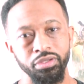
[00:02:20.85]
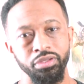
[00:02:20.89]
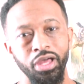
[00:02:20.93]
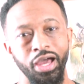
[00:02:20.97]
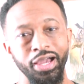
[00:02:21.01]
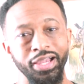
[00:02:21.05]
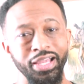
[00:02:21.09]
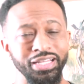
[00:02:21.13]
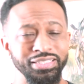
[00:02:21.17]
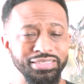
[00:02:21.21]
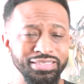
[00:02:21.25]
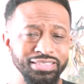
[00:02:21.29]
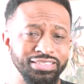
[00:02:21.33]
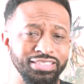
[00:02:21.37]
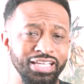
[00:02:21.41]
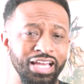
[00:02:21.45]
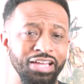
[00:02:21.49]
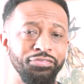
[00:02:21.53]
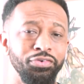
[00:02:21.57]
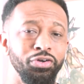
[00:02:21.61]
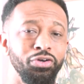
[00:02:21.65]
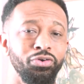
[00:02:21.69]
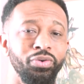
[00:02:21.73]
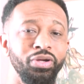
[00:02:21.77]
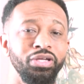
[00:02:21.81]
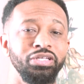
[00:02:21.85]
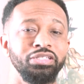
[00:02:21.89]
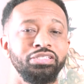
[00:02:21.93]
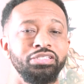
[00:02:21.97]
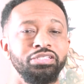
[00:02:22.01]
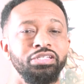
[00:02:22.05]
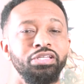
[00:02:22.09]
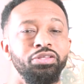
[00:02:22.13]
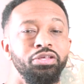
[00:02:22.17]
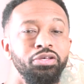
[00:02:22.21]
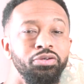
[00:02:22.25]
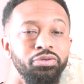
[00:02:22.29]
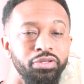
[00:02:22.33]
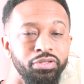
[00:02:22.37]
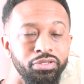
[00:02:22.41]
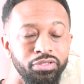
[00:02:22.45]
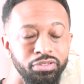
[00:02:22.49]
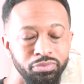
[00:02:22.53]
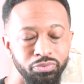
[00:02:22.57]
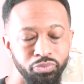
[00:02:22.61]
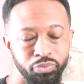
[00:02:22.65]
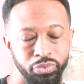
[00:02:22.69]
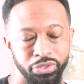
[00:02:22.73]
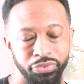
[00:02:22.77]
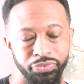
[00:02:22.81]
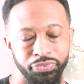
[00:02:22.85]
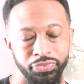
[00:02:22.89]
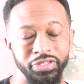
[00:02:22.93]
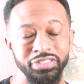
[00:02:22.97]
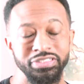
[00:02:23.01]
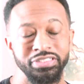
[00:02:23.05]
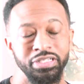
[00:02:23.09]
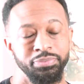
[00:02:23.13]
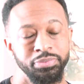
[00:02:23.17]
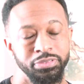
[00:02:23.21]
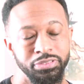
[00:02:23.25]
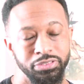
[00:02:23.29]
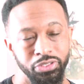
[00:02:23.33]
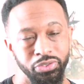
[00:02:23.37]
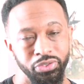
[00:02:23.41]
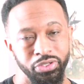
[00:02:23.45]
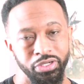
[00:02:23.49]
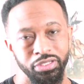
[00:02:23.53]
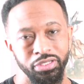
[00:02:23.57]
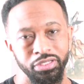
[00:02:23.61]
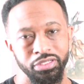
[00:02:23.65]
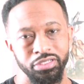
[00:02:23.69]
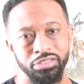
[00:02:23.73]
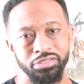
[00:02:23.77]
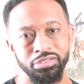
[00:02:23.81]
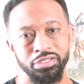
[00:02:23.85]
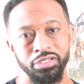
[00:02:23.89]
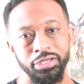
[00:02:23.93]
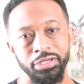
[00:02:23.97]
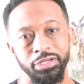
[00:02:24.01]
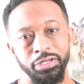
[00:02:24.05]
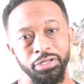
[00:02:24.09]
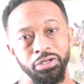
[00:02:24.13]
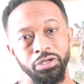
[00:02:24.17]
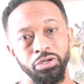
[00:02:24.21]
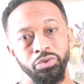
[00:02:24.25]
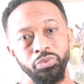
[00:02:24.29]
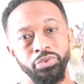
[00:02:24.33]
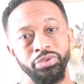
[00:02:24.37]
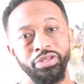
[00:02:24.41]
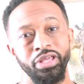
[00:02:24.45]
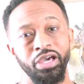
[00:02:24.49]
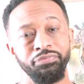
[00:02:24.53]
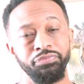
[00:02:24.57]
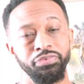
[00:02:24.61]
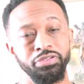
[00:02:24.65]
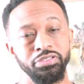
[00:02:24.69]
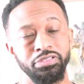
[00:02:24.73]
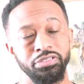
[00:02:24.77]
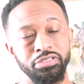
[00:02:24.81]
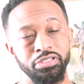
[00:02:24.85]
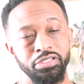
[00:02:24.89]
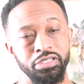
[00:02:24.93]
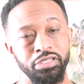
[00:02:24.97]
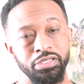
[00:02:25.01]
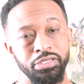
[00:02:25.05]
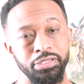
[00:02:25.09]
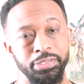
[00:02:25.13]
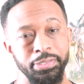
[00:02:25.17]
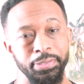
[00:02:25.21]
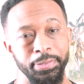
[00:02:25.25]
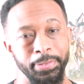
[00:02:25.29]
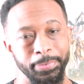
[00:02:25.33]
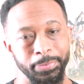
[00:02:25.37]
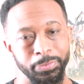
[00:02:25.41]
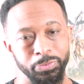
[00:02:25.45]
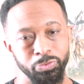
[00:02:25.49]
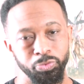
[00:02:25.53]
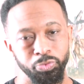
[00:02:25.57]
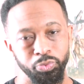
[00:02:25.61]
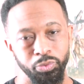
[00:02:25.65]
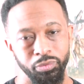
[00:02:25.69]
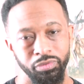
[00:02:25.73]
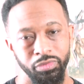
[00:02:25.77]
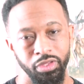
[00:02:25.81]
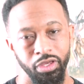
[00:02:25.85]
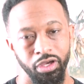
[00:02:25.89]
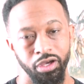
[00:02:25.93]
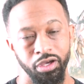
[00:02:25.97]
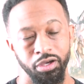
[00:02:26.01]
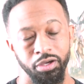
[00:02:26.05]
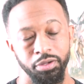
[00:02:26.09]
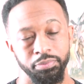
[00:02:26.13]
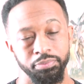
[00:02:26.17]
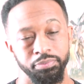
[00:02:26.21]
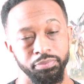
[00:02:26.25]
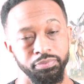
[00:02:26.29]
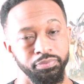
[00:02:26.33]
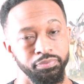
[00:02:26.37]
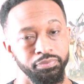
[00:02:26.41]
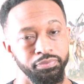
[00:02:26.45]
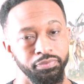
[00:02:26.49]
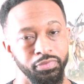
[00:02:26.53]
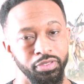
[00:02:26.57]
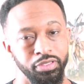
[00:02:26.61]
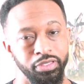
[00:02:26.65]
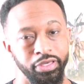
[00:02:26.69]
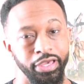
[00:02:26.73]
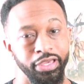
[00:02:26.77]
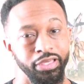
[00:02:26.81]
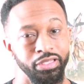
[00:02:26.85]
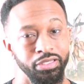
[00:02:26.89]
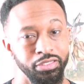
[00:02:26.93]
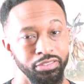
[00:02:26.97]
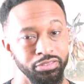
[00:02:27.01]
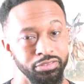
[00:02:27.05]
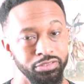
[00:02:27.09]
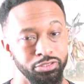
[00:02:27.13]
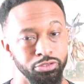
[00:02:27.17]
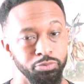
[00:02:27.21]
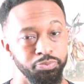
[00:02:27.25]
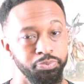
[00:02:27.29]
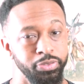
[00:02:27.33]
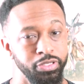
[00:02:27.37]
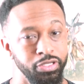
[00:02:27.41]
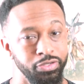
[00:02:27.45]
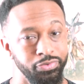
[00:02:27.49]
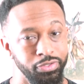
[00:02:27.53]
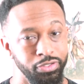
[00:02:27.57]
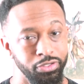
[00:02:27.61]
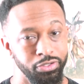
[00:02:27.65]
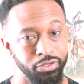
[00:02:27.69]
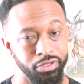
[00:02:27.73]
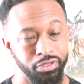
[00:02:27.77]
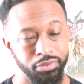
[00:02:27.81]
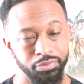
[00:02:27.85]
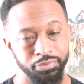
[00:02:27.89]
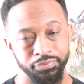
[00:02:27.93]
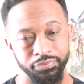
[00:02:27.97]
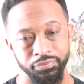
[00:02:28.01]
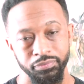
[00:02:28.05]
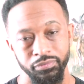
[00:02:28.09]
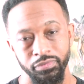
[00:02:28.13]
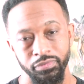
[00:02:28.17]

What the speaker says: I guess the saving grace is with this episode, at least, we definitely see Caitlyn superior,